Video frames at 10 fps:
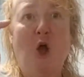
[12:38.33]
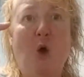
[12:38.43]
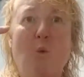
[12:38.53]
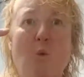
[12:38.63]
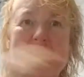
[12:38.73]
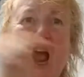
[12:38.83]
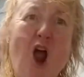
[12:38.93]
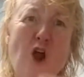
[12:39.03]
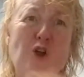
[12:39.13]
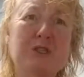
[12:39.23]
when it
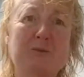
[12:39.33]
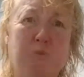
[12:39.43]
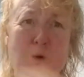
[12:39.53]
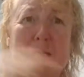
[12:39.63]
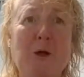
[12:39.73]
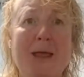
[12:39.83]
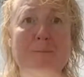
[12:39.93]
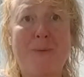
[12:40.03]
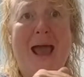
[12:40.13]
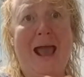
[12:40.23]
hurts really
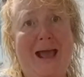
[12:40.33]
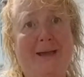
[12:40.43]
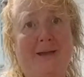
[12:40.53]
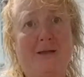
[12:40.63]
bad